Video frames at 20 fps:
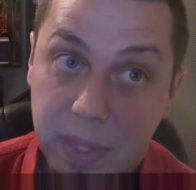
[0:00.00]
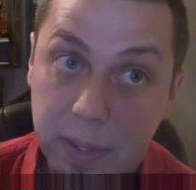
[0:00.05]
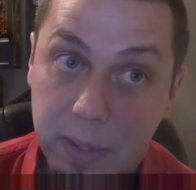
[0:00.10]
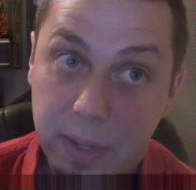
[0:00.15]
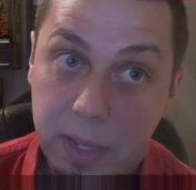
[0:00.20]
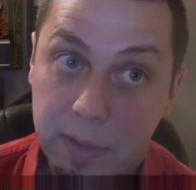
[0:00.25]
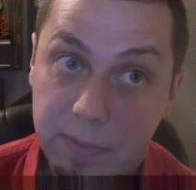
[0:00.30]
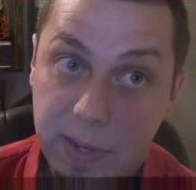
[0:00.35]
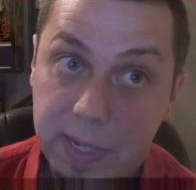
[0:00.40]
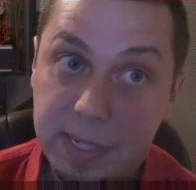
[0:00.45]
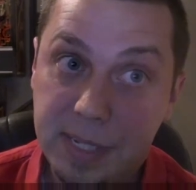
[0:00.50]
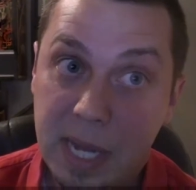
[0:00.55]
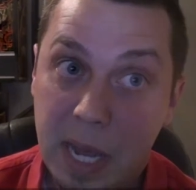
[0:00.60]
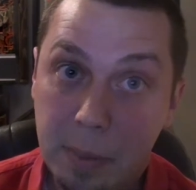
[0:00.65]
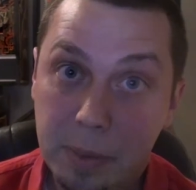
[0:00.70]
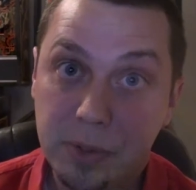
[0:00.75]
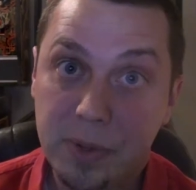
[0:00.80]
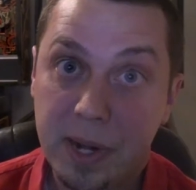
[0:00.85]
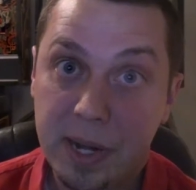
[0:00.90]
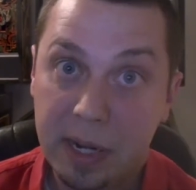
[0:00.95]
if I
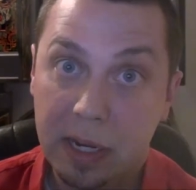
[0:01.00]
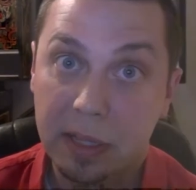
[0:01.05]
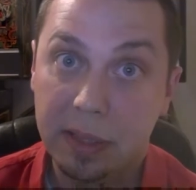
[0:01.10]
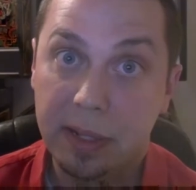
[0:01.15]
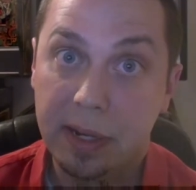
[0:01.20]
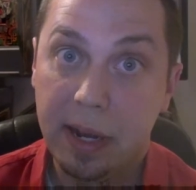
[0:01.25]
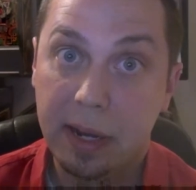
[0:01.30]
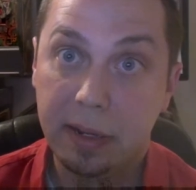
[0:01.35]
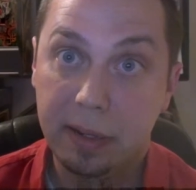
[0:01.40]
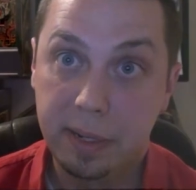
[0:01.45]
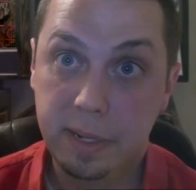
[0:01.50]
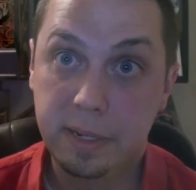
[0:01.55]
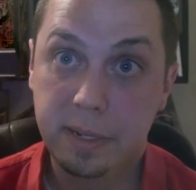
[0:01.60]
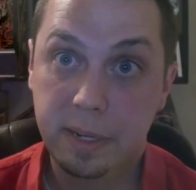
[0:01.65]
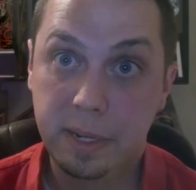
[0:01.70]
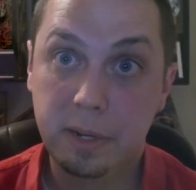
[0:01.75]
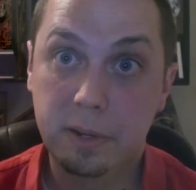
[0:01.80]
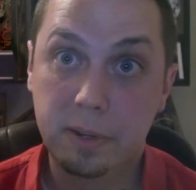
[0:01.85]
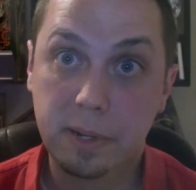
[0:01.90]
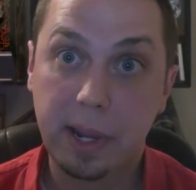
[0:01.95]
stop draining, that I need
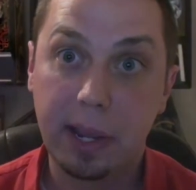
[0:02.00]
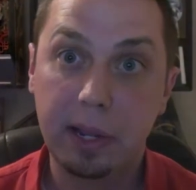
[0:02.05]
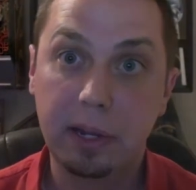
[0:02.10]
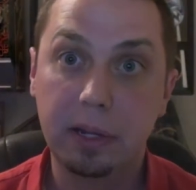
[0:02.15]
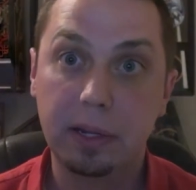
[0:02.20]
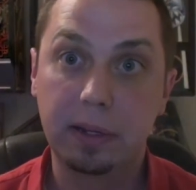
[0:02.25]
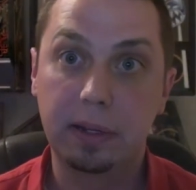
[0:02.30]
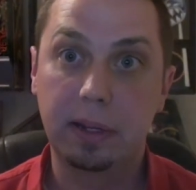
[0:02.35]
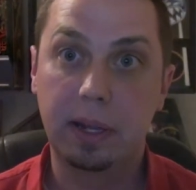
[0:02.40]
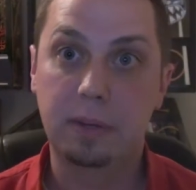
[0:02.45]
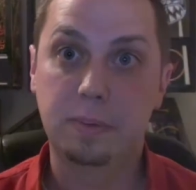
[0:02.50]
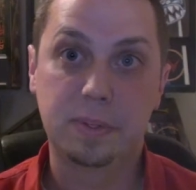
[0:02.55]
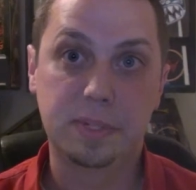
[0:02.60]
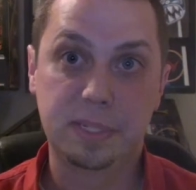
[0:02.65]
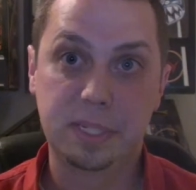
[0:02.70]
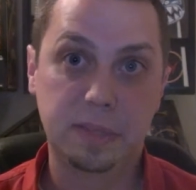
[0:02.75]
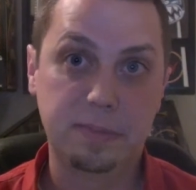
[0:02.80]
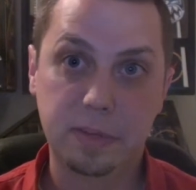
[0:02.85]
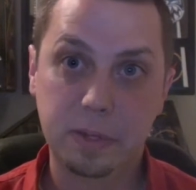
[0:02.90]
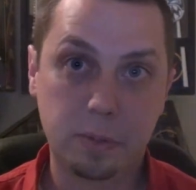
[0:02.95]
to irrigate. I
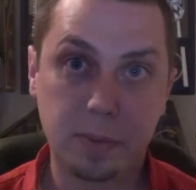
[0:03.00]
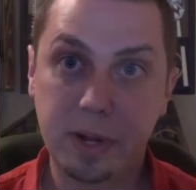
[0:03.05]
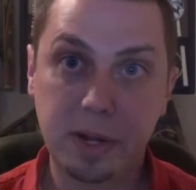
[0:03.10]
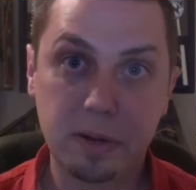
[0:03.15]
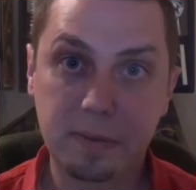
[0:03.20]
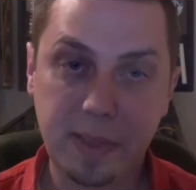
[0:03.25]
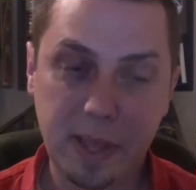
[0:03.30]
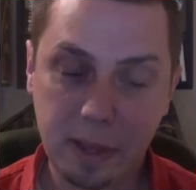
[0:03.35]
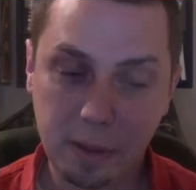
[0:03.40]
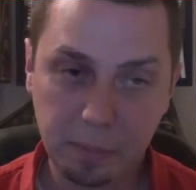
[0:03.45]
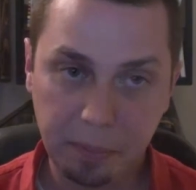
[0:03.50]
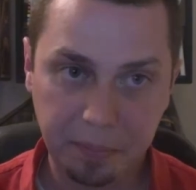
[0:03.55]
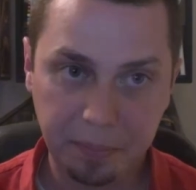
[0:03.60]
wasn't even aware of that.